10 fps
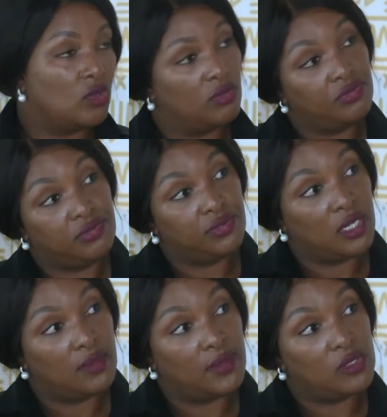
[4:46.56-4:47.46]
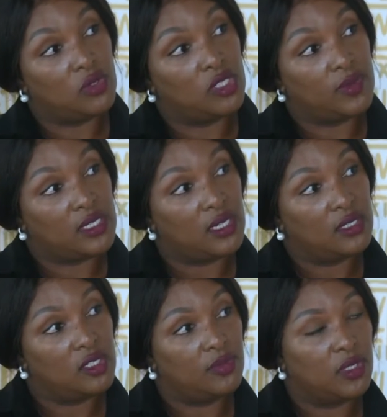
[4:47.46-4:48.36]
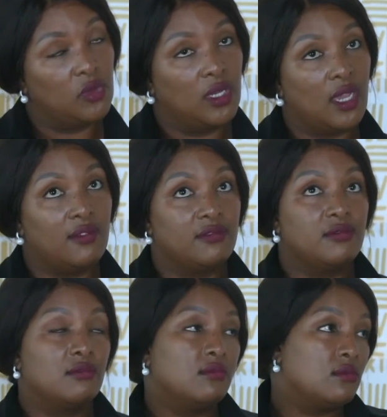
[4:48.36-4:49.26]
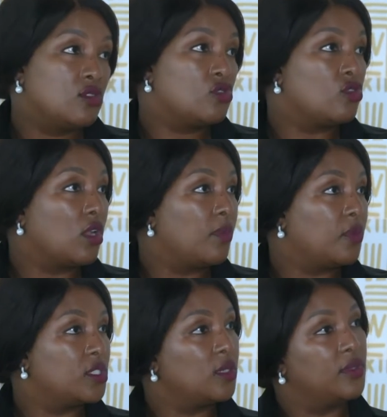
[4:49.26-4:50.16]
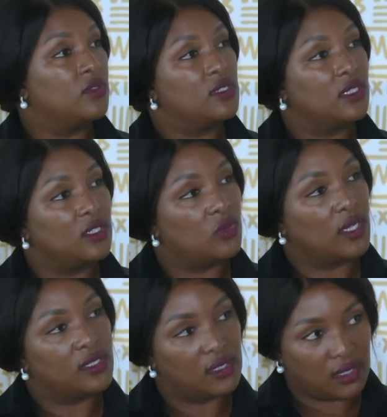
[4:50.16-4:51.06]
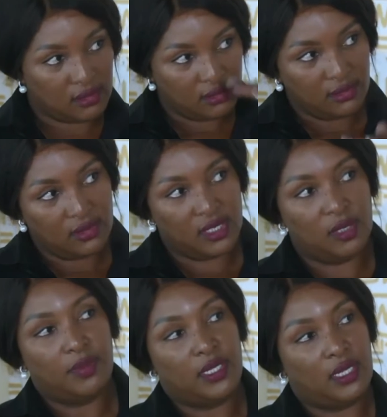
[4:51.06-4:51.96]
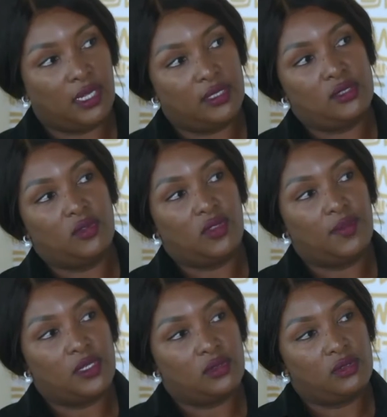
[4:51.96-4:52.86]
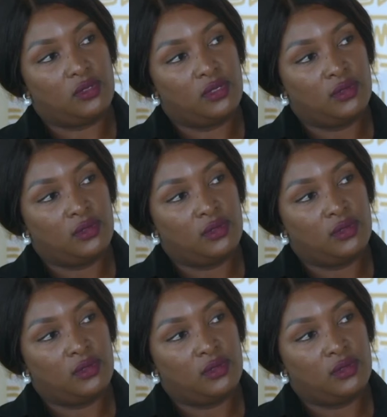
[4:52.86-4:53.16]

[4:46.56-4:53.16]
of um, a Swedish massage but will have stronger pressure because then it works in a deeper layers of the muscles.